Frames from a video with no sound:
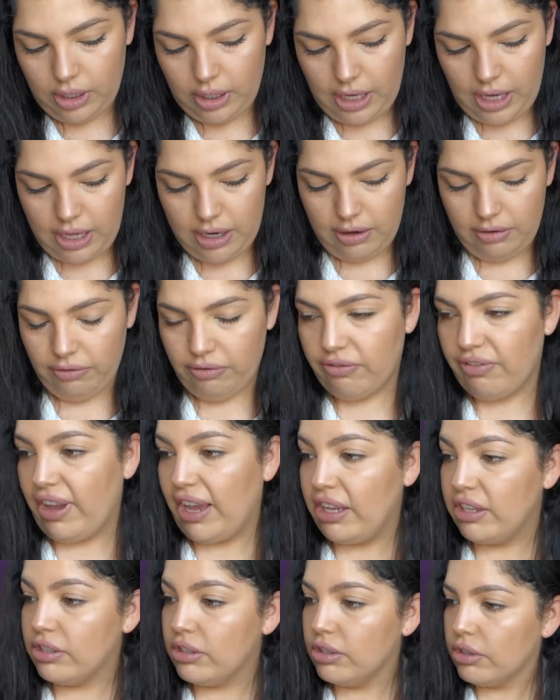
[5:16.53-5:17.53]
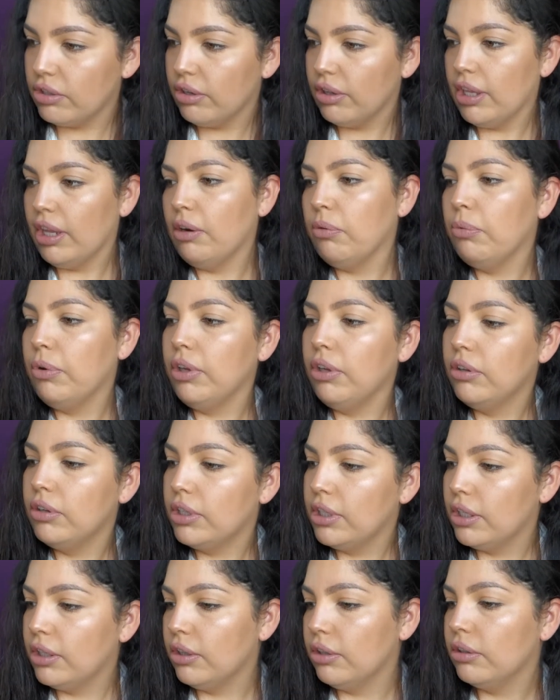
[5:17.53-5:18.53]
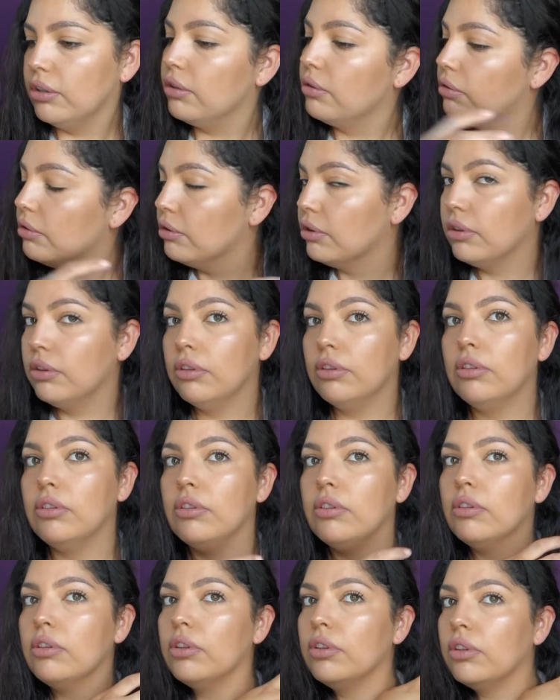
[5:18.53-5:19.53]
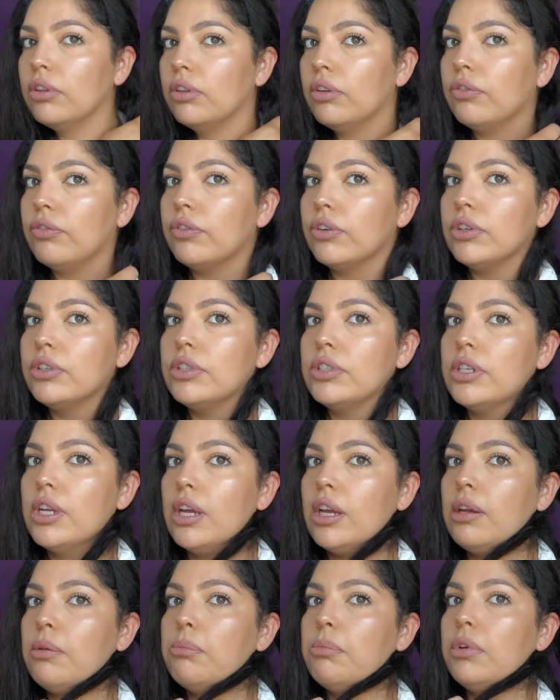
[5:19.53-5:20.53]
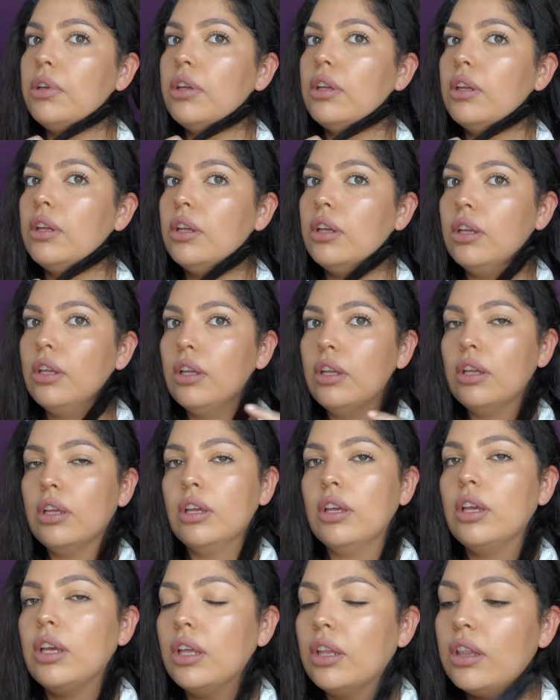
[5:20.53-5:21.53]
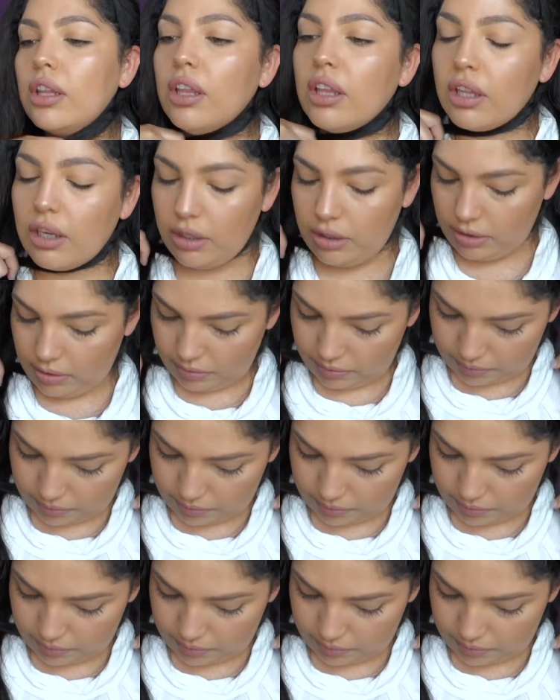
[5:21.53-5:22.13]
kind of faster than what you did the first time, and then